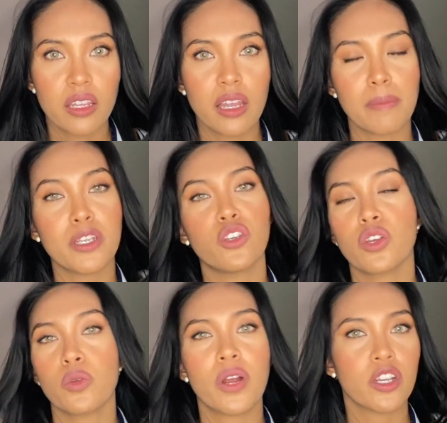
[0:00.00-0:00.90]
That means you
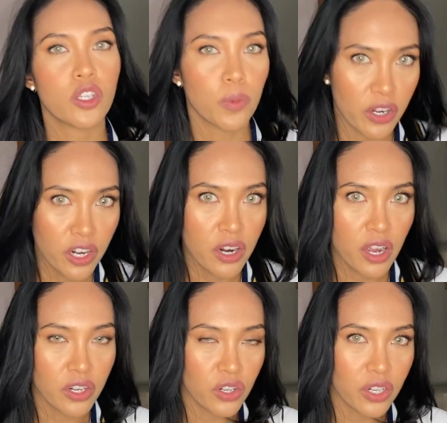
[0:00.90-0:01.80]
can wear a sweater
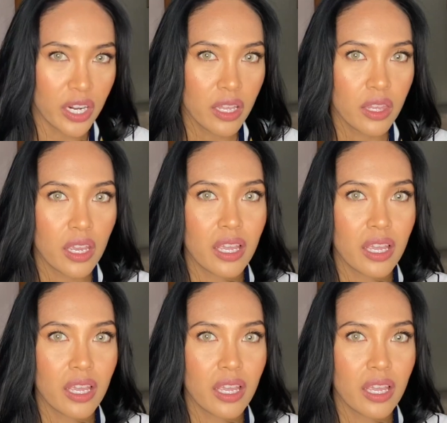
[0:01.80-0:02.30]
underneath.